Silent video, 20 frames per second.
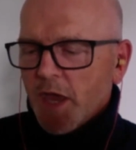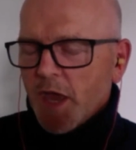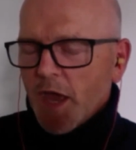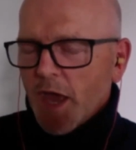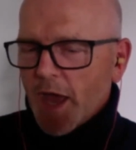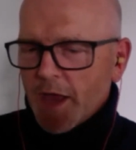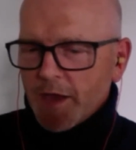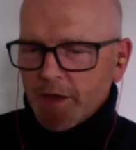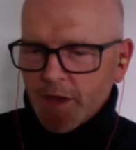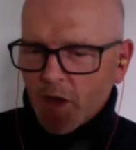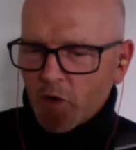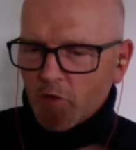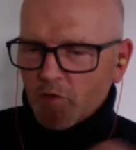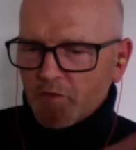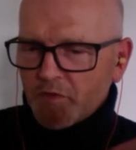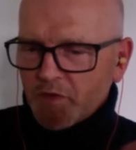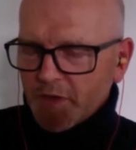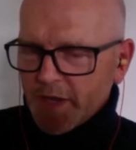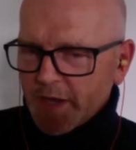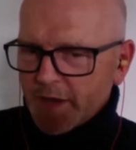And
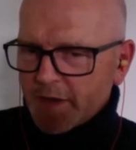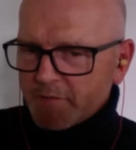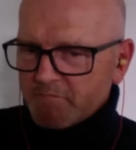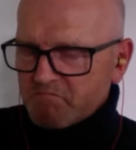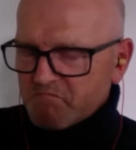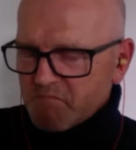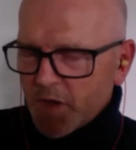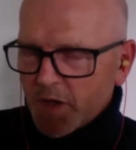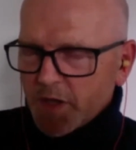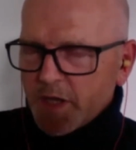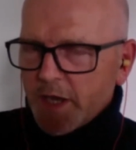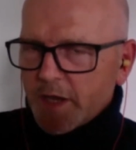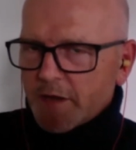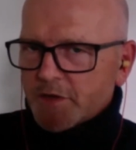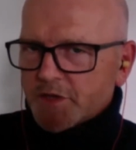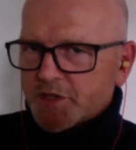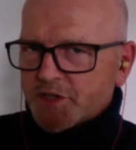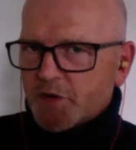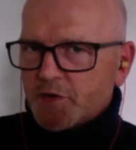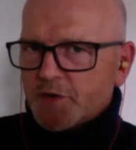hopefully a year
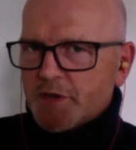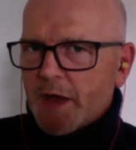or so